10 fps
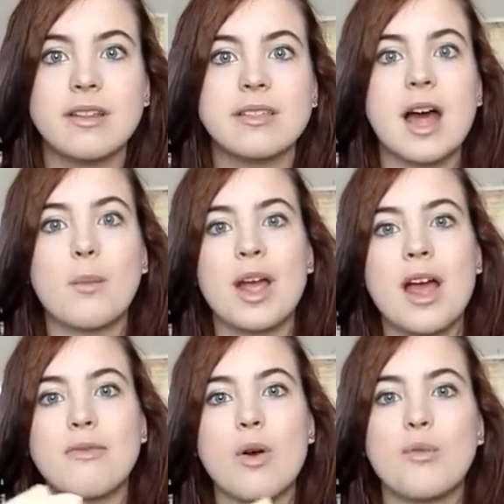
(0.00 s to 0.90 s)
and that way
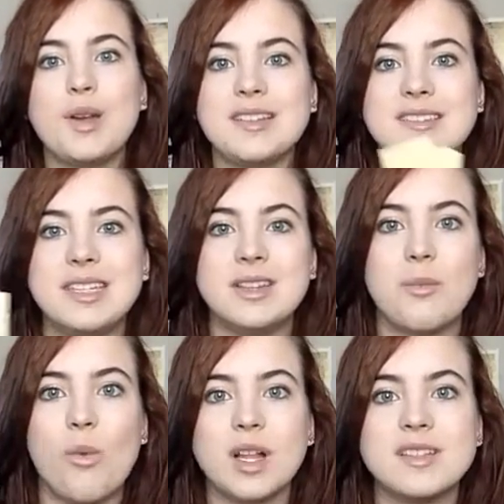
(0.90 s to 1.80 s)
I've already seen
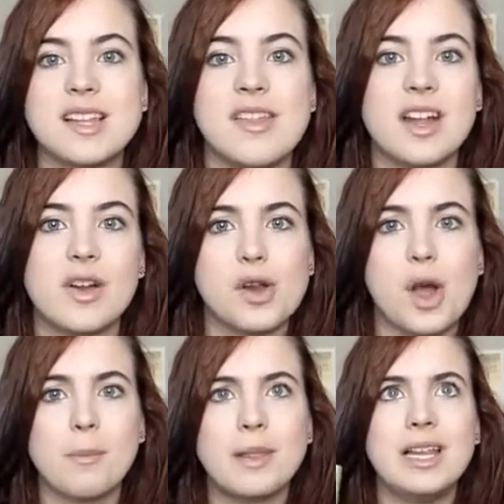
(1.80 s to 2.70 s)
them once and they're not
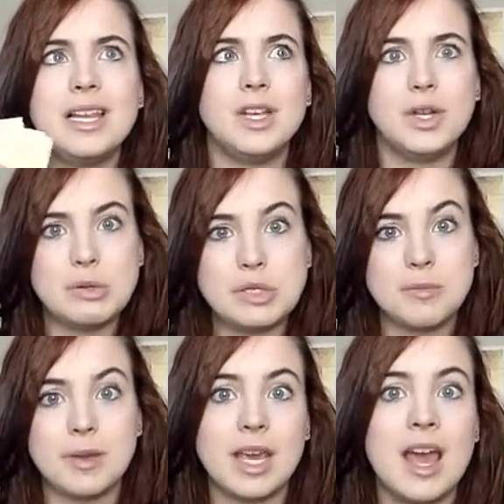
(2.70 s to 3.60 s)
completely new to
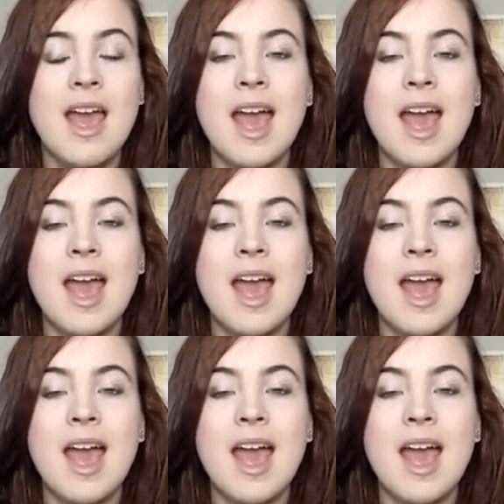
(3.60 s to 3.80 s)
me,